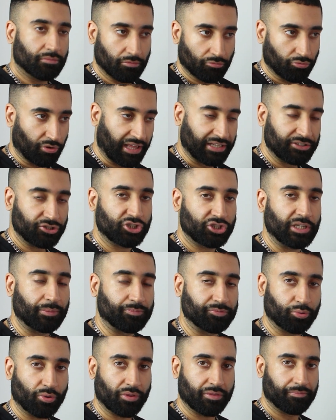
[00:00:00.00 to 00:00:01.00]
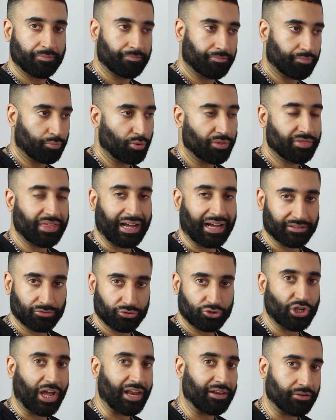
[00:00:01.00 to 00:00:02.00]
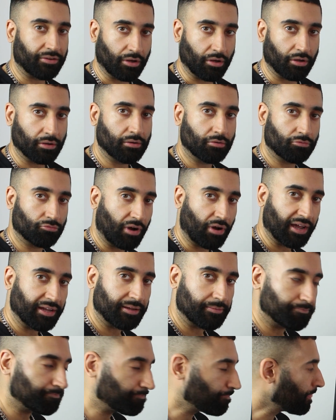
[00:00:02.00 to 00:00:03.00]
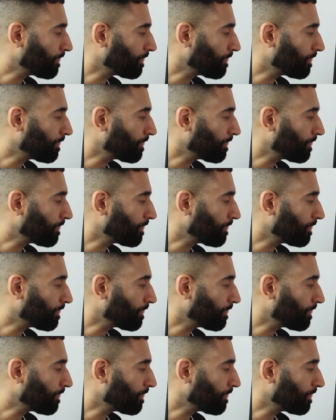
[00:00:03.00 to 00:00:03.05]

relationships with that gender, right?